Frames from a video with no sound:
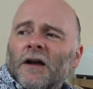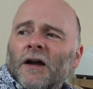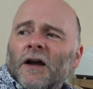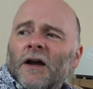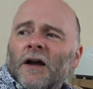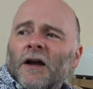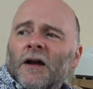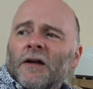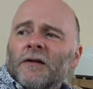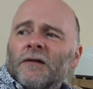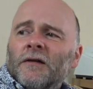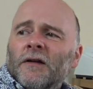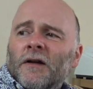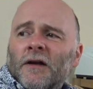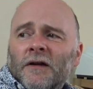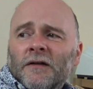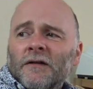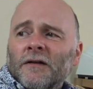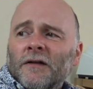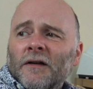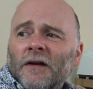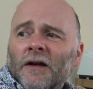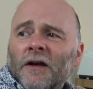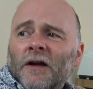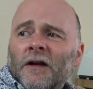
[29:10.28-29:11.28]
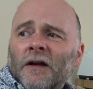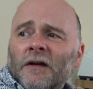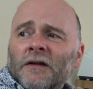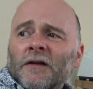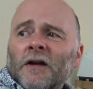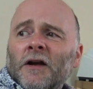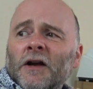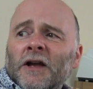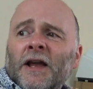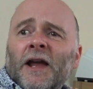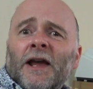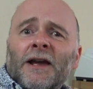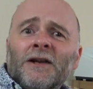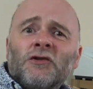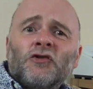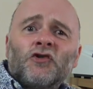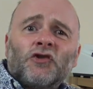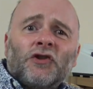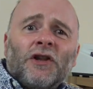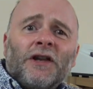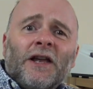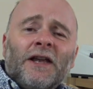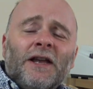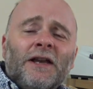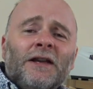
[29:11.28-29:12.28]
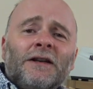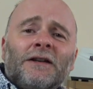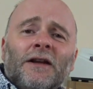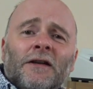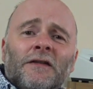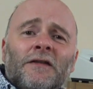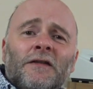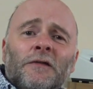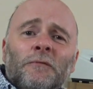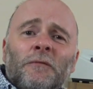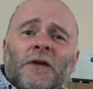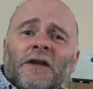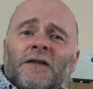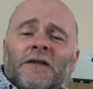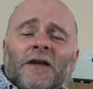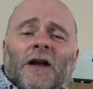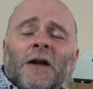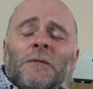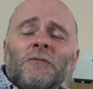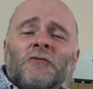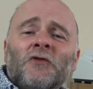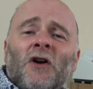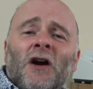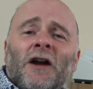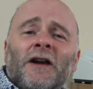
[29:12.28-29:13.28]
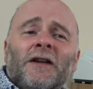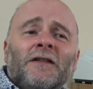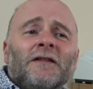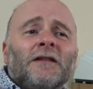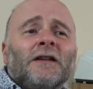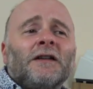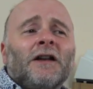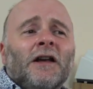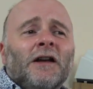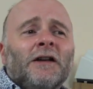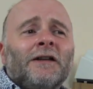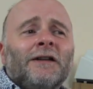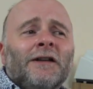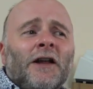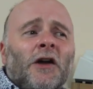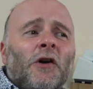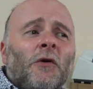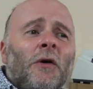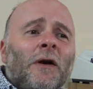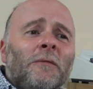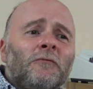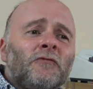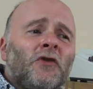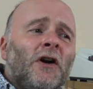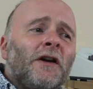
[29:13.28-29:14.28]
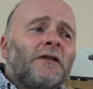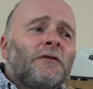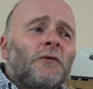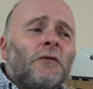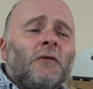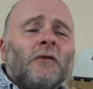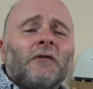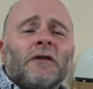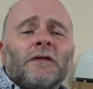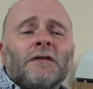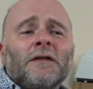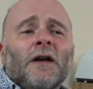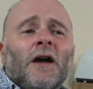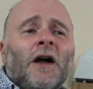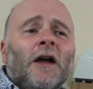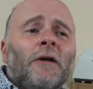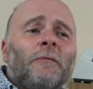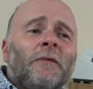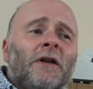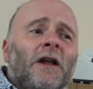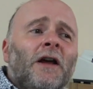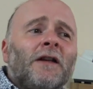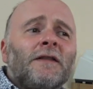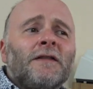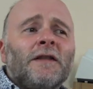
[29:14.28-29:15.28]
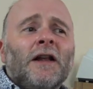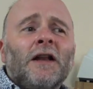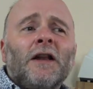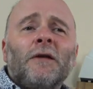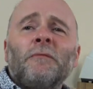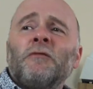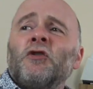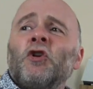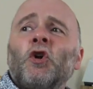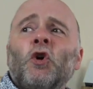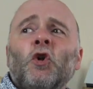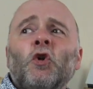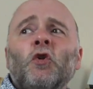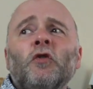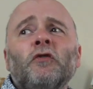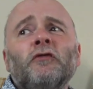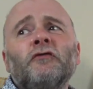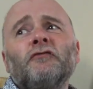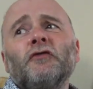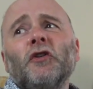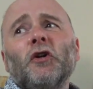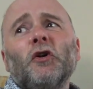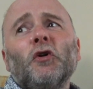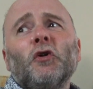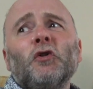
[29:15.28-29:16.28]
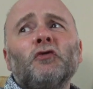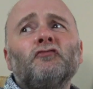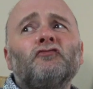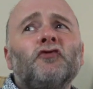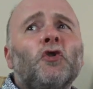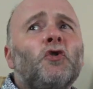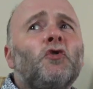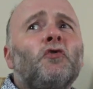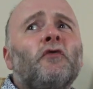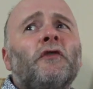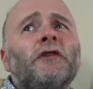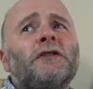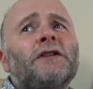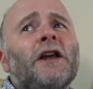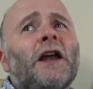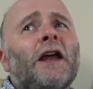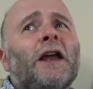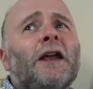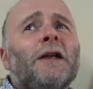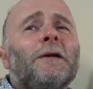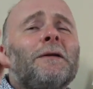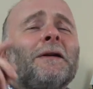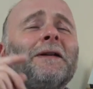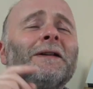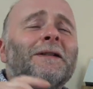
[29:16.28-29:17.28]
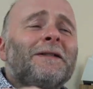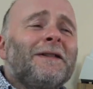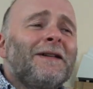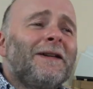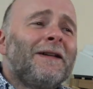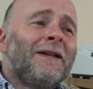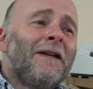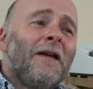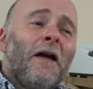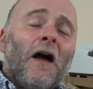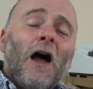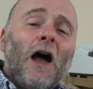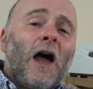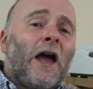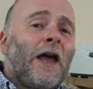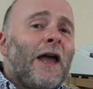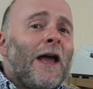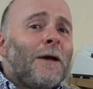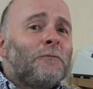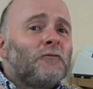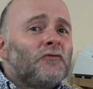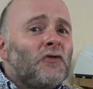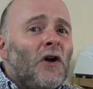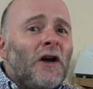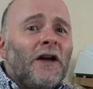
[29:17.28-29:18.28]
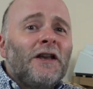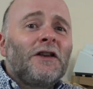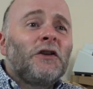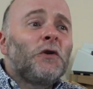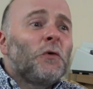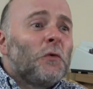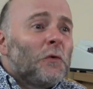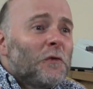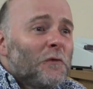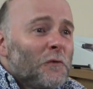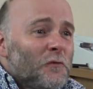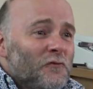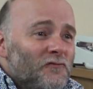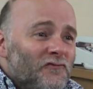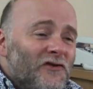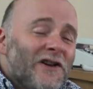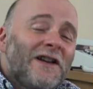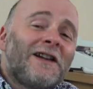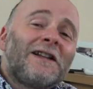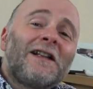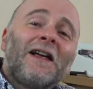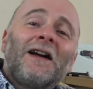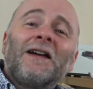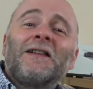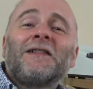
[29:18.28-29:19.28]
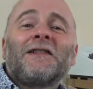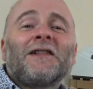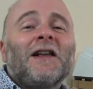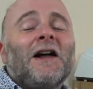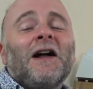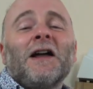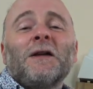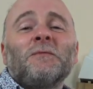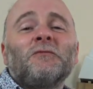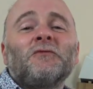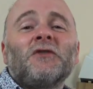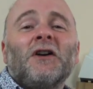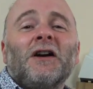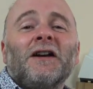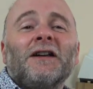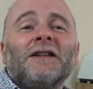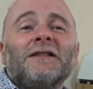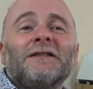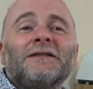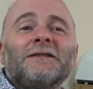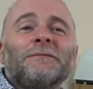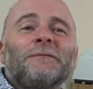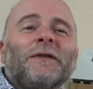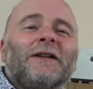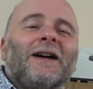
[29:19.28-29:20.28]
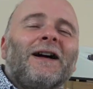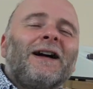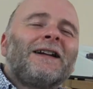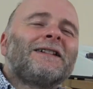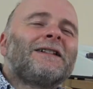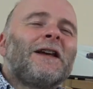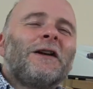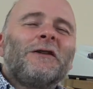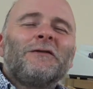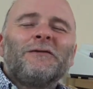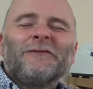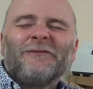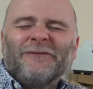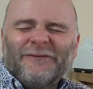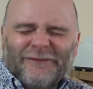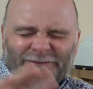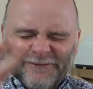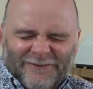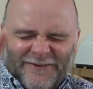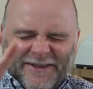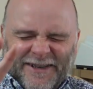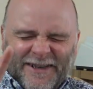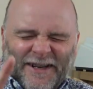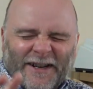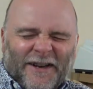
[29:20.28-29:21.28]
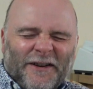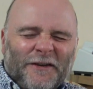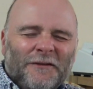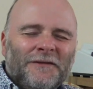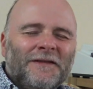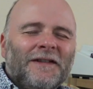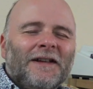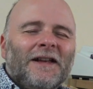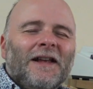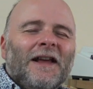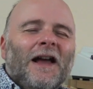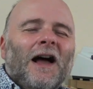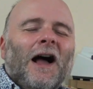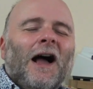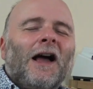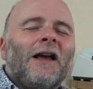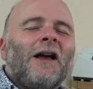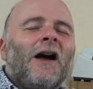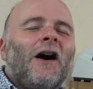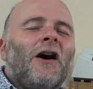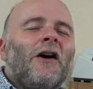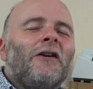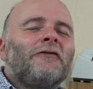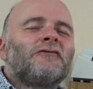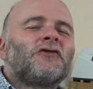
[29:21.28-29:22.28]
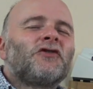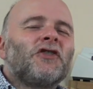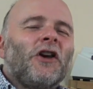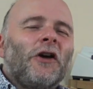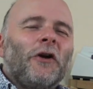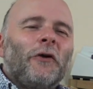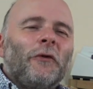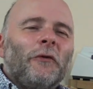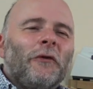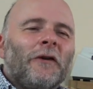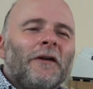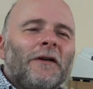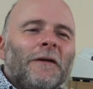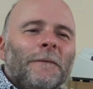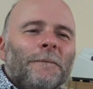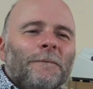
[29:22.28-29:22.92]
And occasionally he does admit I'm right, and I know I'm right all the time, and I tell him, you'll rue the day I am right, you'll realise that I'm right. But I don't, you know, I half joke.